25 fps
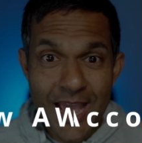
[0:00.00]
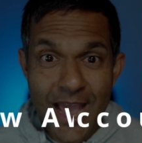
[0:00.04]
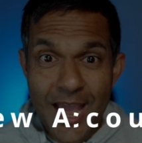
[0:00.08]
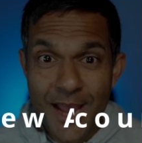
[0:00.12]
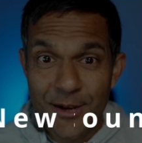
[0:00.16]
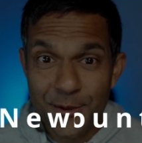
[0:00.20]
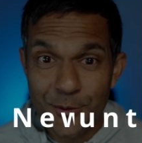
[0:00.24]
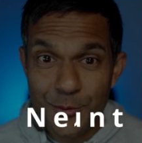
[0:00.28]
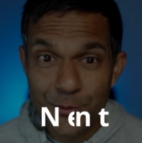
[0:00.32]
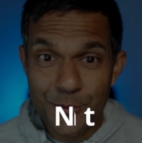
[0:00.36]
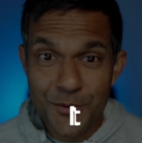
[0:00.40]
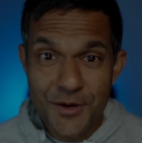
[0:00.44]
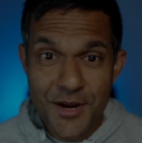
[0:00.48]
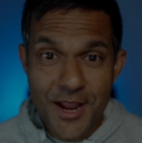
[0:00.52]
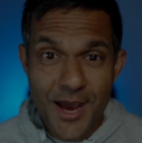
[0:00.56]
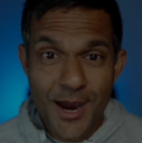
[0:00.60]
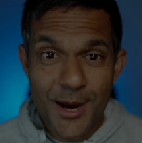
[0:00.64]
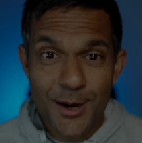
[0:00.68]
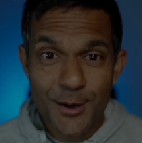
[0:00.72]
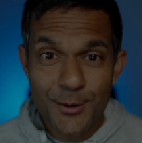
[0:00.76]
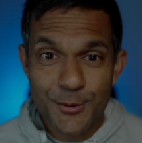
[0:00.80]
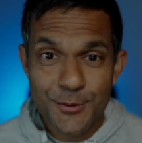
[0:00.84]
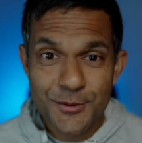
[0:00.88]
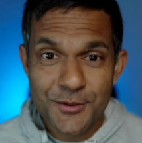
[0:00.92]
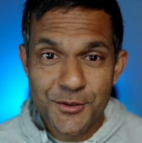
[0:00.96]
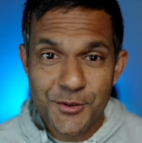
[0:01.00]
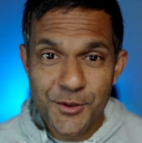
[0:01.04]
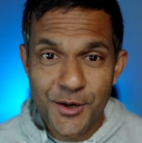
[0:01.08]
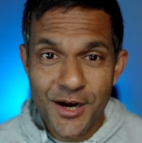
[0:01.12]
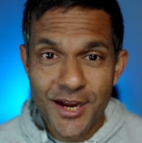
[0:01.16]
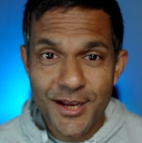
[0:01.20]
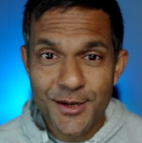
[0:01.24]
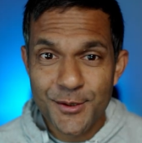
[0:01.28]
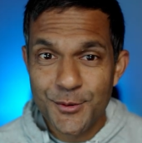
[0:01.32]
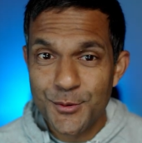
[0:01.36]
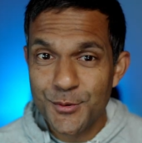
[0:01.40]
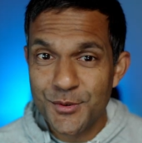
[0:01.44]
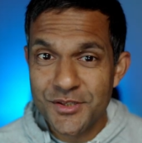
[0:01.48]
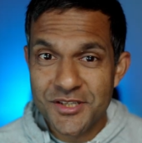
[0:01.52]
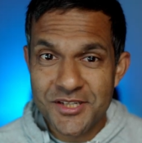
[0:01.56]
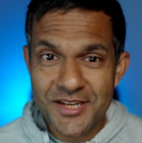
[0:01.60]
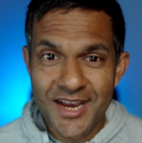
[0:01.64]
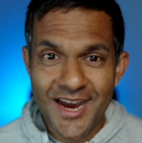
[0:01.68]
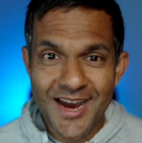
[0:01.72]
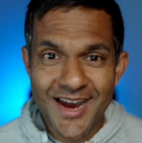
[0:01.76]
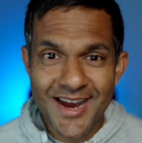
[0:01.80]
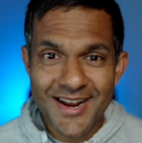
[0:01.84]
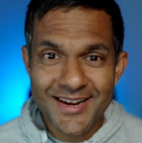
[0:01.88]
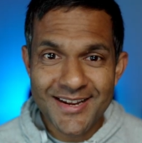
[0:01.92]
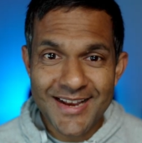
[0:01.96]
and you now try to
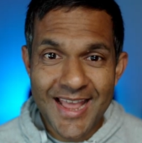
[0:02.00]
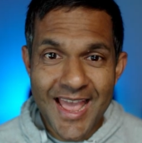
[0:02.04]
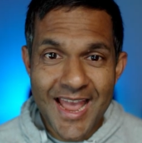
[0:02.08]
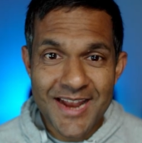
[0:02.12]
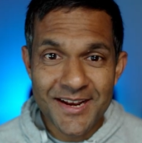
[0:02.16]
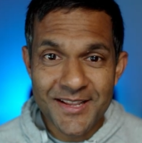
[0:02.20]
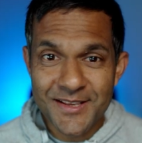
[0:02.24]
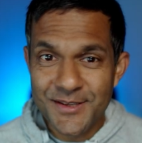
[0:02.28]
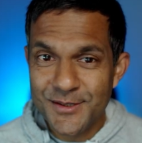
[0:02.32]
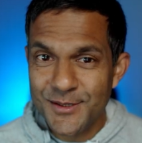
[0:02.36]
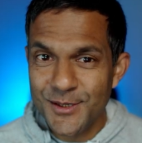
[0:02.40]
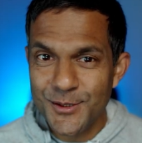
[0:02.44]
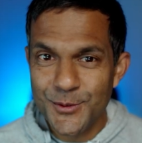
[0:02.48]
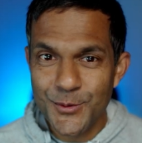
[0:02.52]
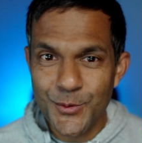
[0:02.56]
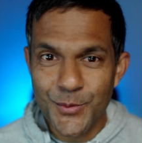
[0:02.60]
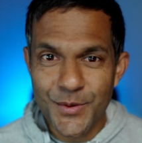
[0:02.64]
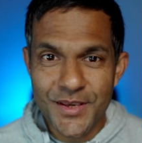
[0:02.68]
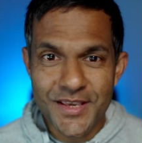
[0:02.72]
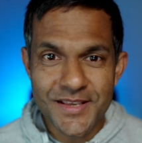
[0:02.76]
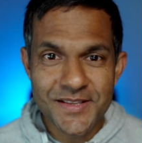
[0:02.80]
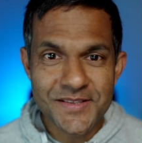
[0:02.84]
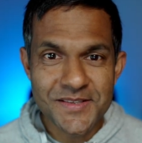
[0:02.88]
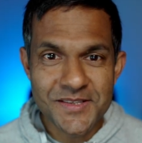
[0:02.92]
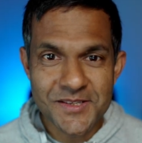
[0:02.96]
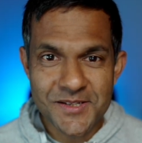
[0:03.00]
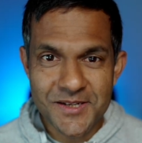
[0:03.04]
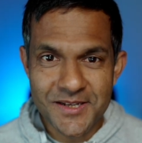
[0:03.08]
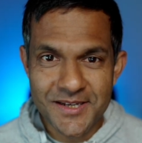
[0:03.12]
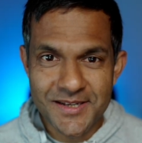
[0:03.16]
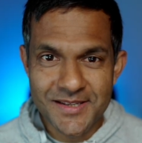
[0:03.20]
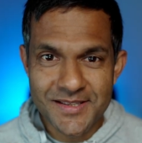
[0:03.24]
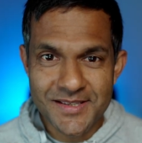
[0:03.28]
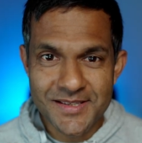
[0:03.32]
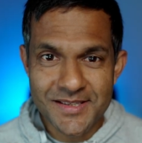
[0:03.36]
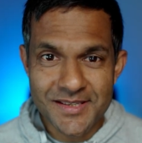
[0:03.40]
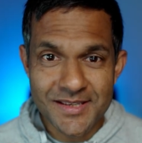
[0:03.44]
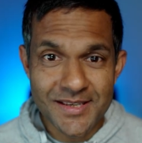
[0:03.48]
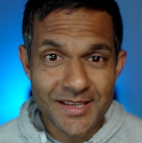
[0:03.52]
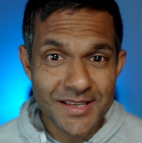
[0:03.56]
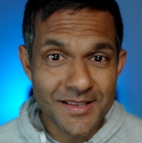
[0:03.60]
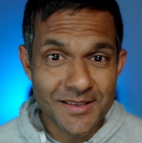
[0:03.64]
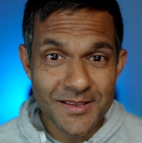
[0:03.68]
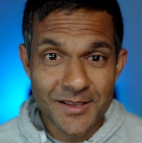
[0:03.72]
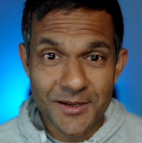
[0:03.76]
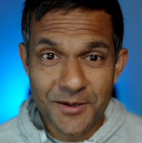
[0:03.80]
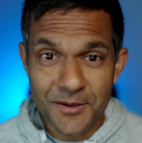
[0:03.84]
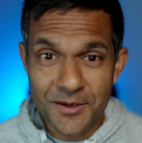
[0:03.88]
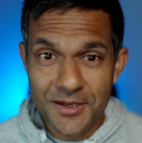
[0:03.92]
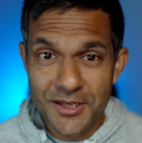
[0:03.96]
start an EC2 instance in
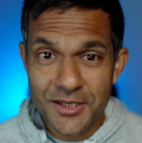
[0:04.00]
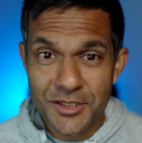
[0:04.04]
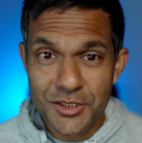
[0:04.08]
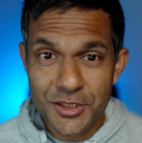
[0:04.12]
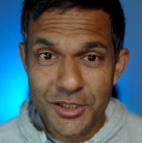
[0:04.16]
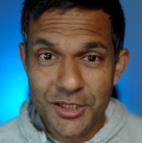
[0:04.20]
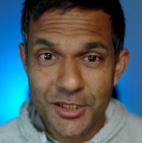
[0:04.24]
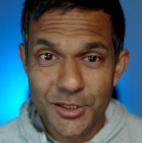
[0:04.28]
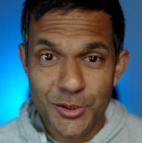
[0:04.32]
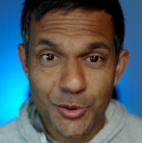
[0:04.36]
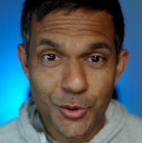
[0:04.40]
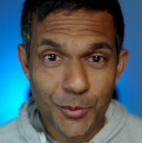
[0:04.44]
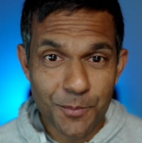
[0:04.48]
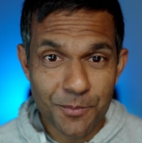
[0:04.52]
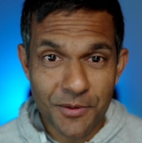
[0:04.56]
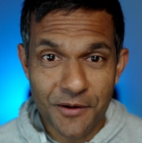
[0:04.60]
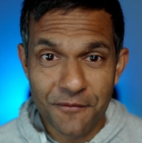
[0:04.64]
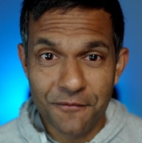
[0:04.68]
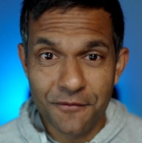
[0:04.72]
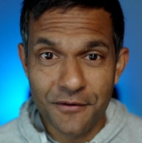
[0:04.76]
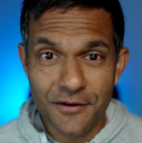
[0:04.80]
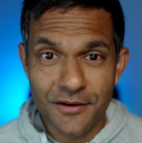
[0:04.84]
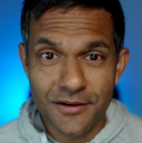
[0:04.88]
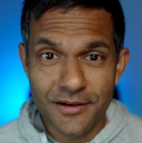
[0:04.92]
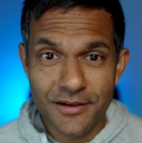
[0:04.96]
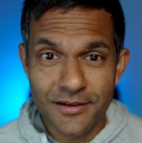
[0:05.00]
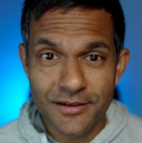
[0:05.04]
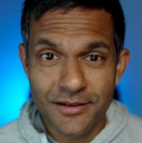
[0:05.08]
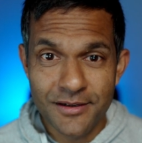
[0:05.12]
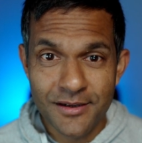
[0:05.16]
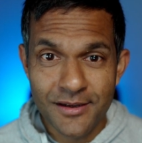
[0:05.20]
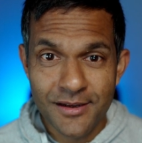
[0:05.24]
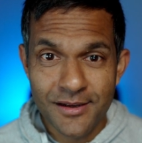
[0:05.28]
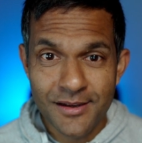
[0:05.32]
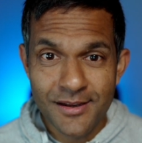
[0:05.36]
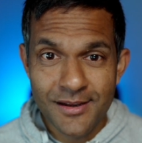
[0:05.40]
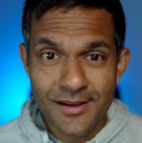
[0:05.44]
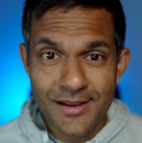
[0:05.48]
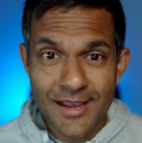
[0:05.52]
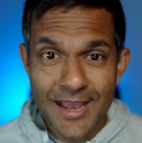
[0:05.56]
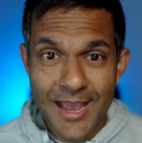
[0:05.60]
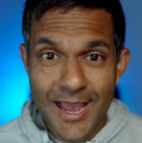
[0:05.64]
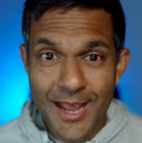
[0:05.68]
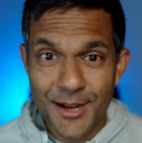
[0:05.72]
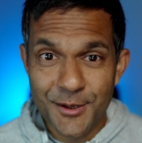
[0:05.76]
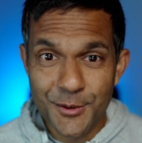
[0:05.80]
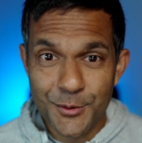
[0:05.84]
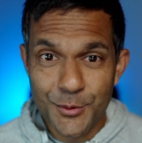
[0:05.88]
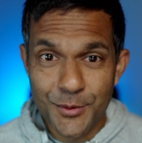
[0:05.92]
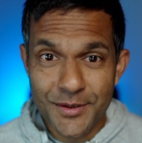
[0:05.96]
the region you prefer
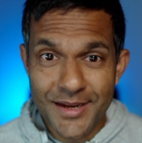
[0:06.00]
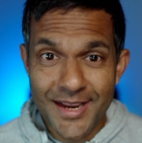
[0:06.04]
and you